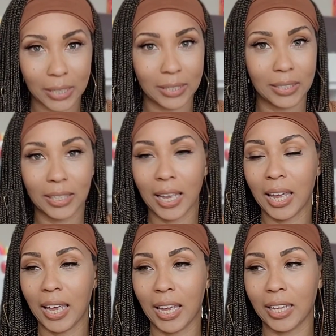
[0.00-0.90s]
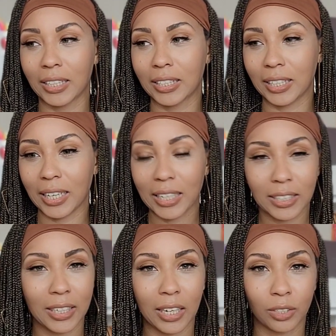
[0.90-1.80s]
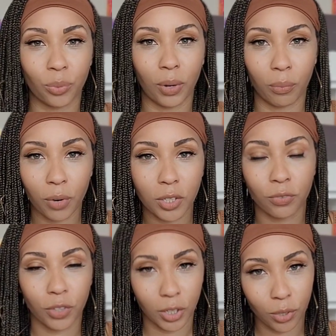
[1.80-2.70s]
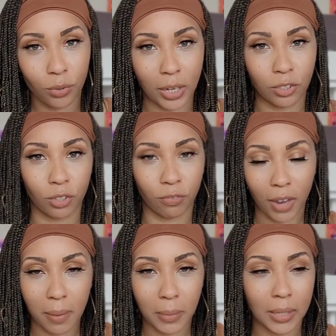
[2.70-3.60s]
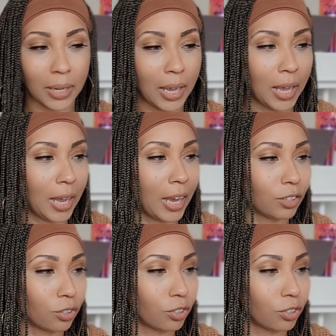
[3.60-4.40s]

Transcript: It's easy. It's what works for you and your family and your